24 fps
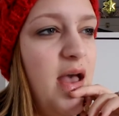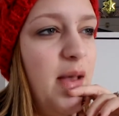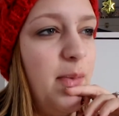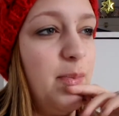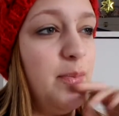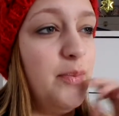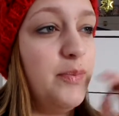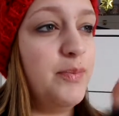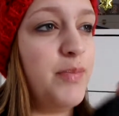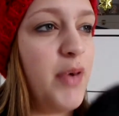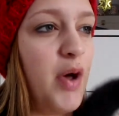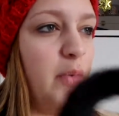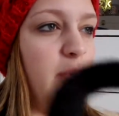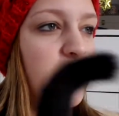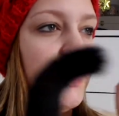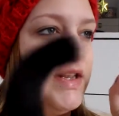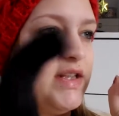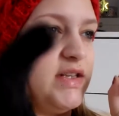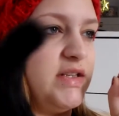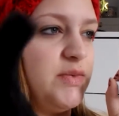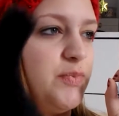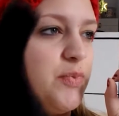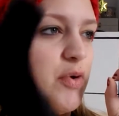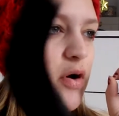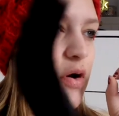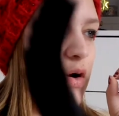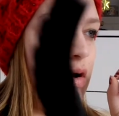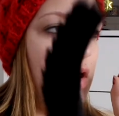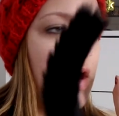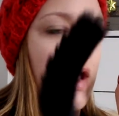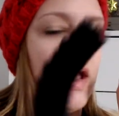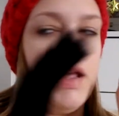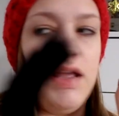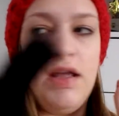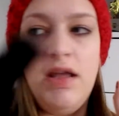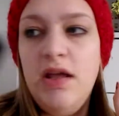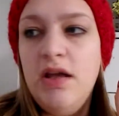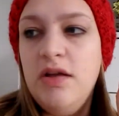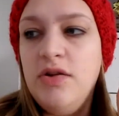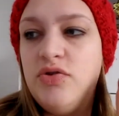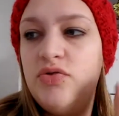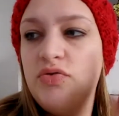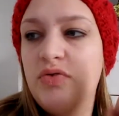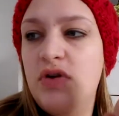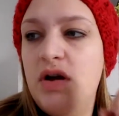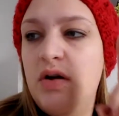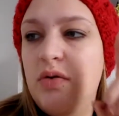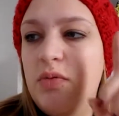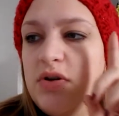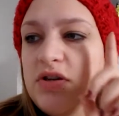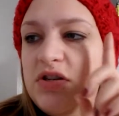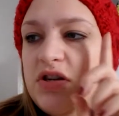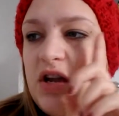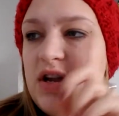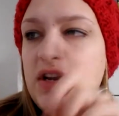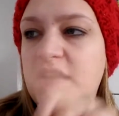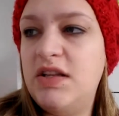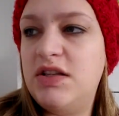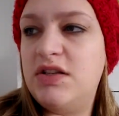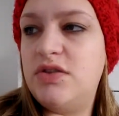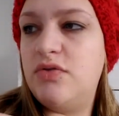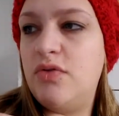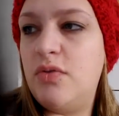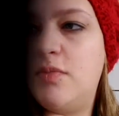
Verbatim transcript: Um, but we need to borrow a drill, which I need